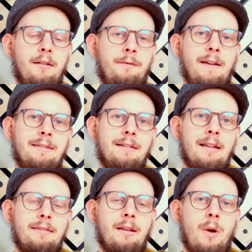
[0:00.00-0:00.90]
facing
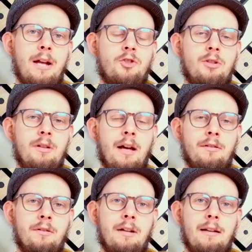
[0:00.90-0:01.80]
this direction,
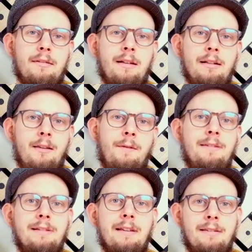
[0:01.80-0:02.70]
and on the other side it's
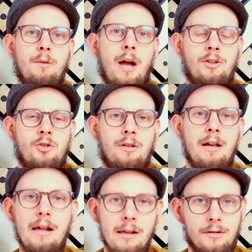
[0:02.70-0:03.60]
facing this direction.
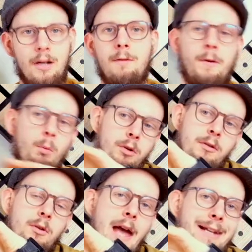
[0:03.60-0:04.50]
So if you would
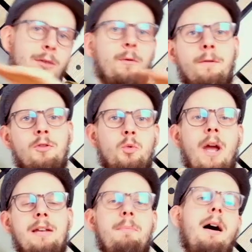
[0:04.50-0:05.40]
connect it with a
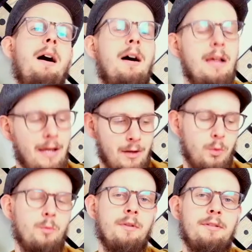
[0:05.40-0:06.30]
straight bar, it
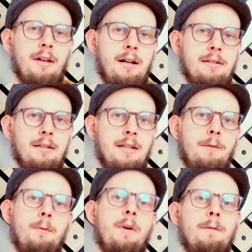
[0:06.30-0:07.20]
would result in
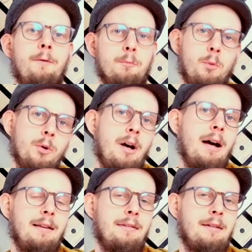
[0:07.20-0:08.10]
different footboard
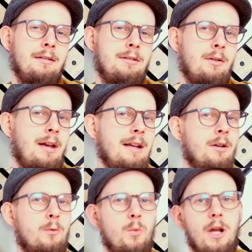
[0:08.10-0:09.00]
heights, and you
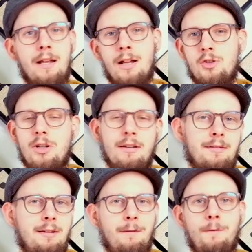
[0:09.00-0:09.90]
cannot really
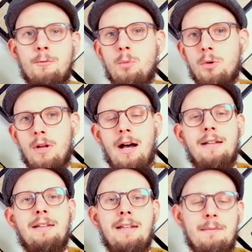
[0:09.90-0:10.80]
adjust the footboard
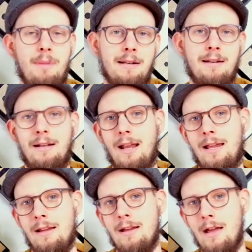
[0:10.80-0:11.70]
height
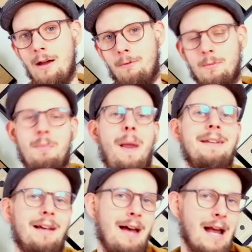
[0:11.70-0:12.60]
independently from
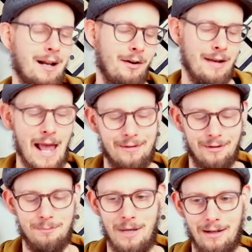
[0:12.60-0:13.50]
beta angle on
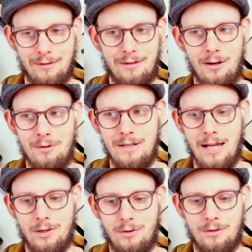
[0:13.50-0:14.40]
Axis pedal. So that